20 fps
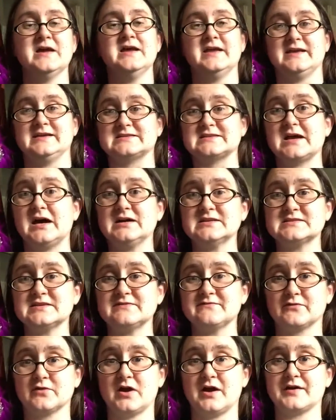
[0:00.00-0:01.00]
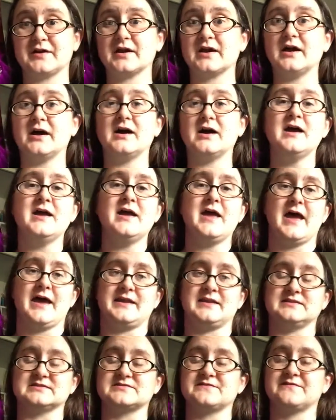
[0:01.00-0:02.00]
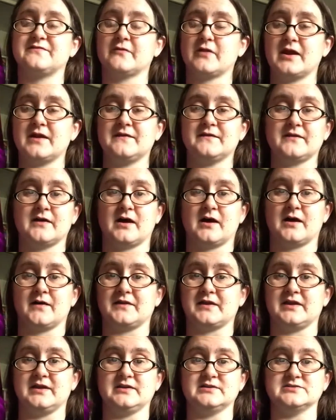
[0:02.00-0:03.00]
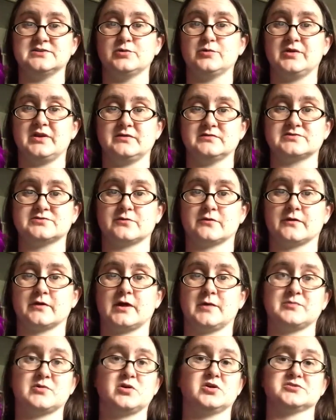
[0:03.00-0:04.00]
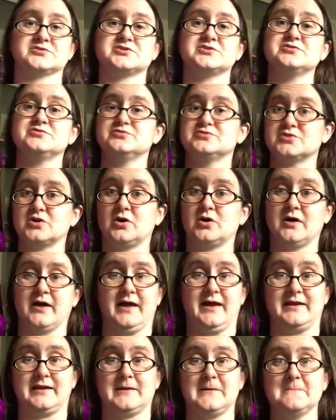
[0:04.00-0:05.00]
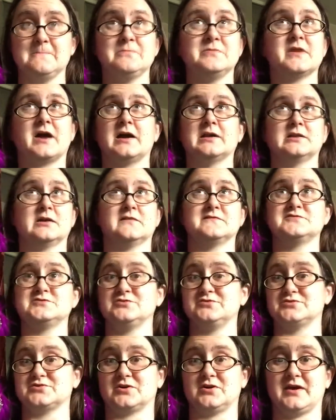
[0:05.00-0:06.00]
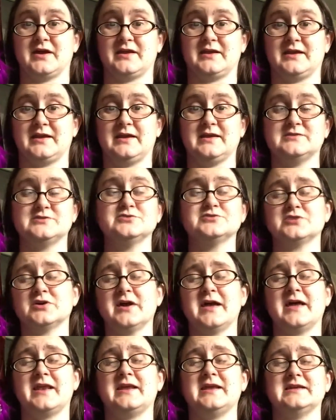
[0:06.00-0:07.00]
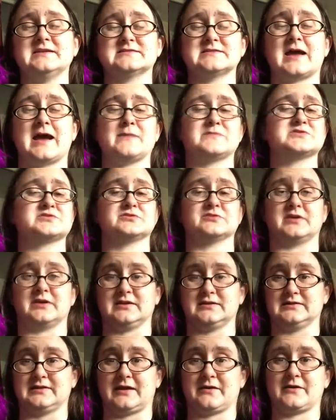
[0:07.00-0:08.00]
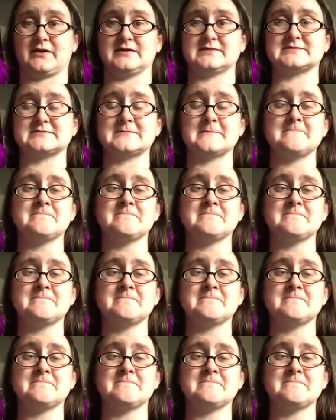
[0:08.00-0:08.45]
his cousin Veronica and his friend that he knew when he was growing up called Too Tall Eddie. I love Too Tall Eddie. Too Tall Eddie is absolutely hilarious.